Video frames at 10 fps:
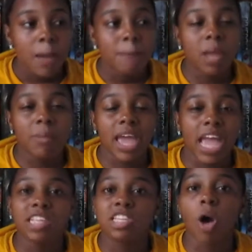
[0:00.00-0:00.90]
maybe
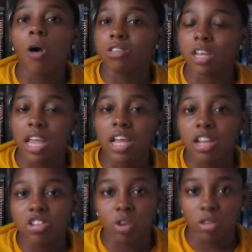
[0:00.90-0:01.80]
eight songs in
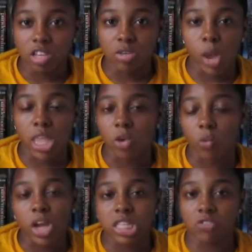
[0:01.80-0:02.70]
english on this one and the
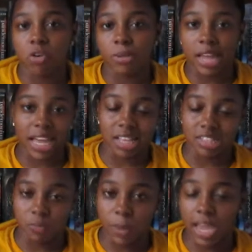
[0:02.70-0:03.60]
rest of them are like in
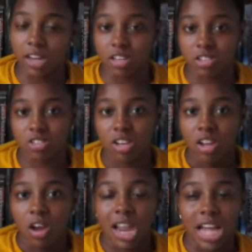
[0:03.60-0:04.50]
spanish
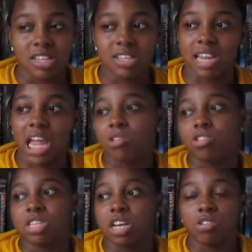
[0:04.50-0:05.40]
or like these
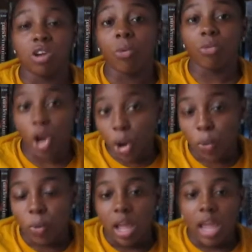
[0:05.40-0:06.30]
languages that you don't
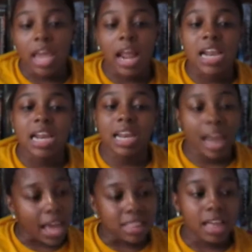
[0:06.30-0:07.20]
know and i didn't
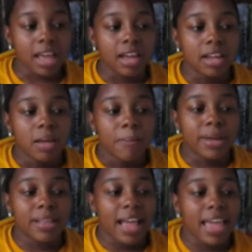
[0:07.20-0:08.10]
like that
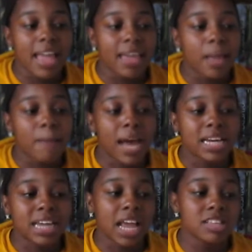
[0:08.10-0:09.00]
because i can't get my
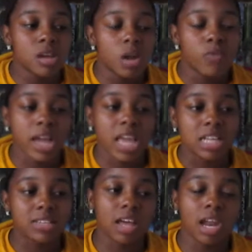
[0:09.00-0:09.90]
dance on if i
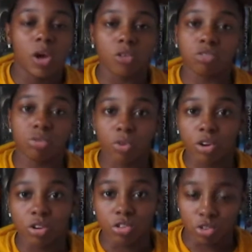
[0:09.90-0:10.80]
can't sing along to the
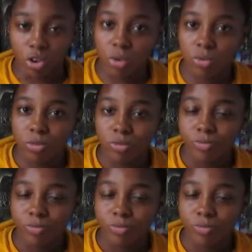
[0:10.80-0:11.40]
words you know